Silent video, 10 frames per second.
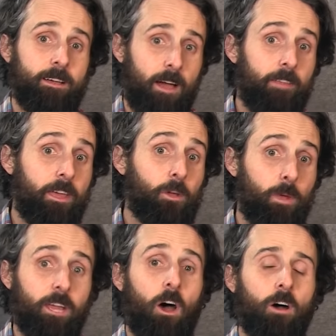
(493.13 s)
I think we
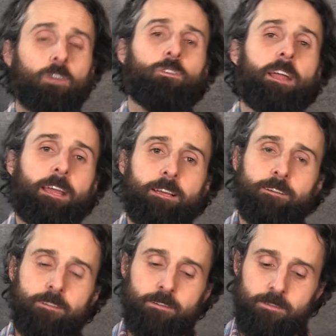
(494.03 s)
can all agree,
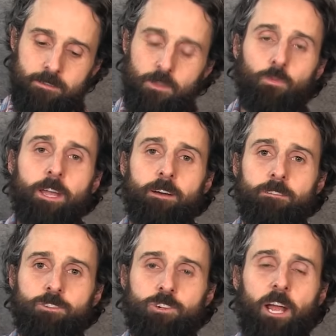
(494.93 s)
is the real
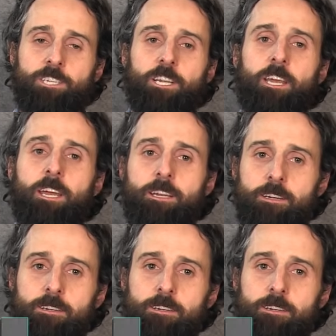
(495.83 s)
tragedy.